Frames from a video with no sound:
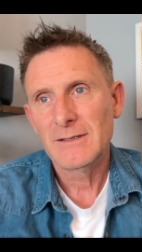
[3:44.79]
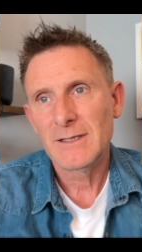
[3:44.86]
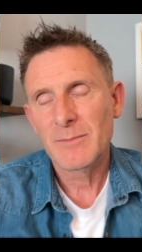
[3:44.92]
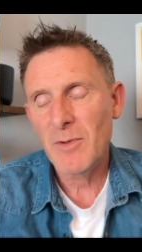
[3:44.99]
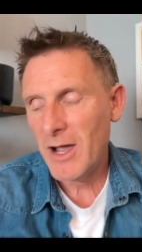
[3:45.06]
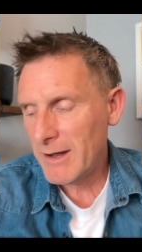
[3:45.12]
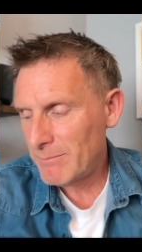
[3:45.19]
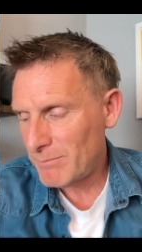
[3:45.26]

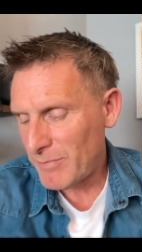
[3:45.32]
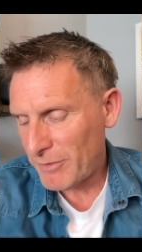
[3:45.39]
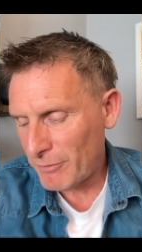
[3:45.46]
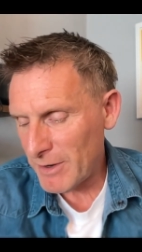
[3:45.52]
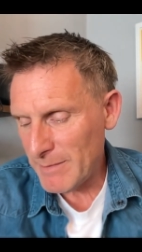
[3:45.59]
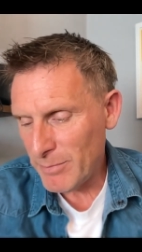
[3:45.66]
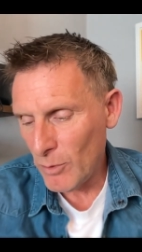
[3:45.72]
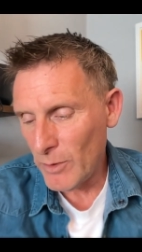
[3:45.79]
And my
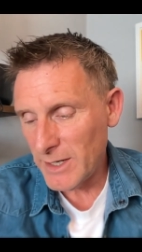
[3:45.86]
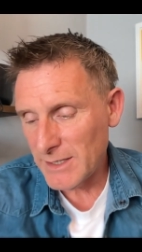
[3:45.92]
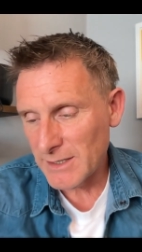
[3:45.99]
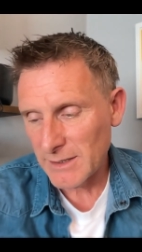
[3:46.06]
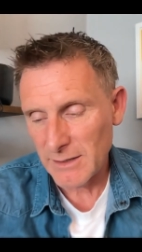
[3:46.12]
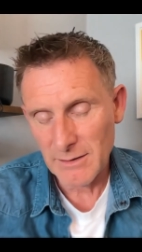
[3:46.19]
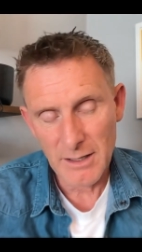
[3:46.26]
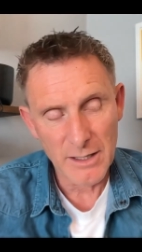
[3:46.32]
three
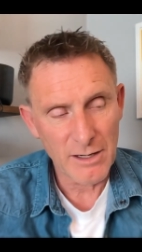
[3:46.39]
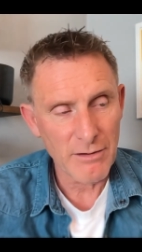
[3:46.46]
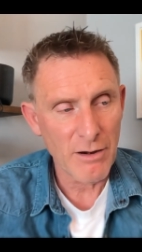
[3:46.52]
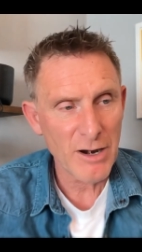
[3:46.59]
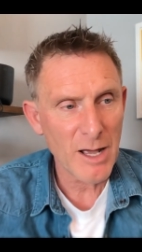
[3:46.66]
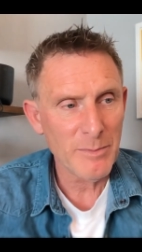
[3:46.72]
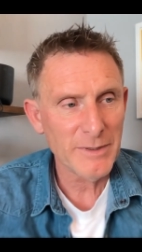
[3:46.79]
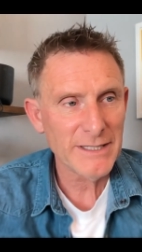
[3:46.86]
boys are, are
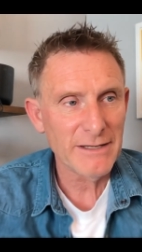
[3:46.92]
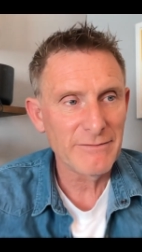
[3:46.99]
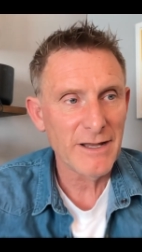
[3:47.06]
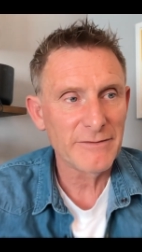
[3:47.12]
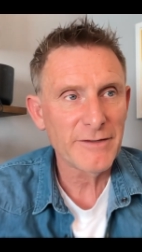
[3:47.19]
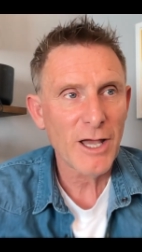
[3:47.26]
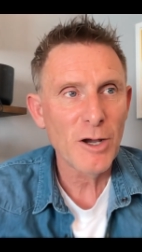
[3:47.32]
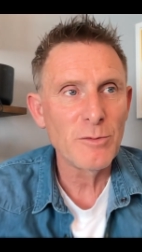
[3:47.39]
grown up and they've
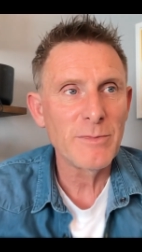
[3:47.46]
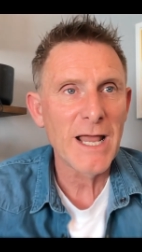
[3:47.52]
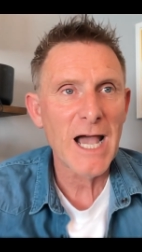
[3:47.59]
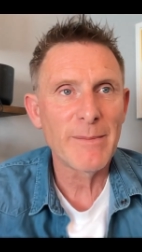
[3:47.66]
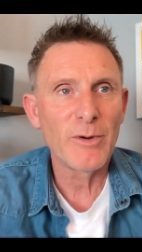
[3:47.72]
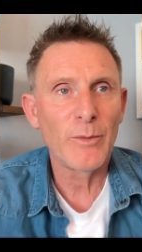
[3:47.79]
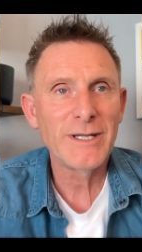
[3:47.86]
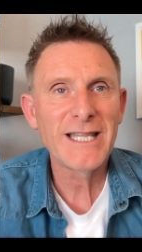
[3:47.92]
left home
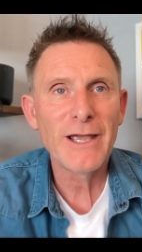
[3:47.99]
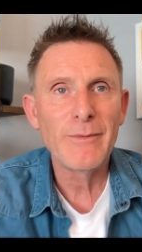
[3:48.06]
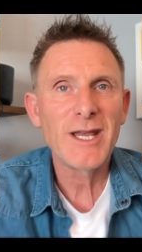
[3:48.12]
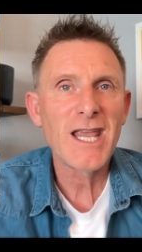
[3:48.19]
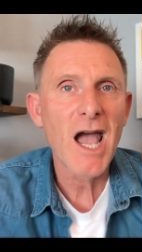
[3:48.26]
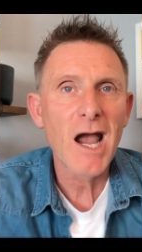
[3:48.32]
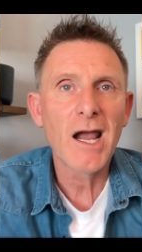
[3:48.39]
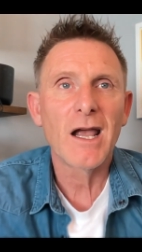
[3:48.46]
now. But when they were
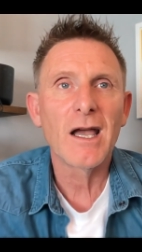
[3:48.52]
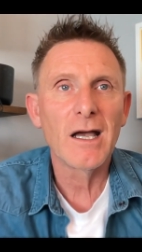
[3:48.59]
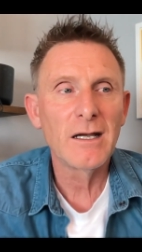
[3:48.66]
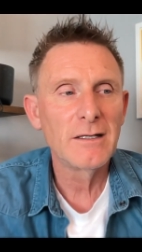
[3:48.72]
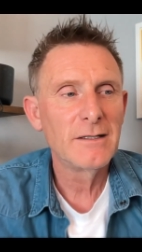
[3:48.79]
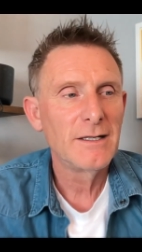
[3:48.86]
younger,